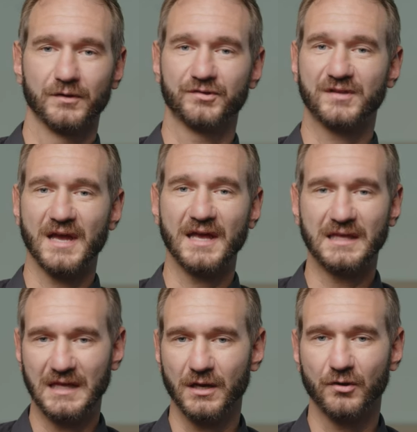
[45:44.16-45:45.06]

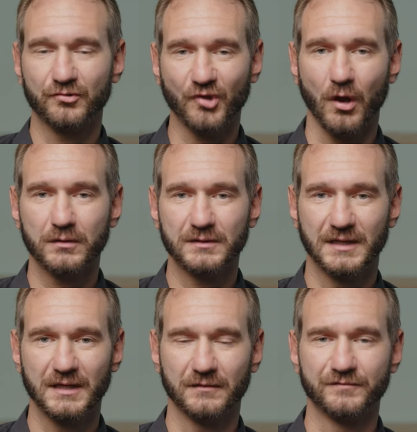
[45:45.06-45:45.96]

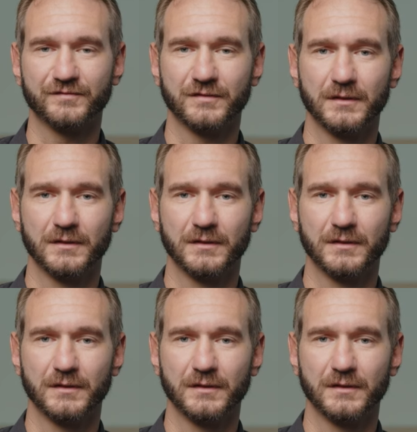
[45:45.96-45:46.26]
Stayhere.live.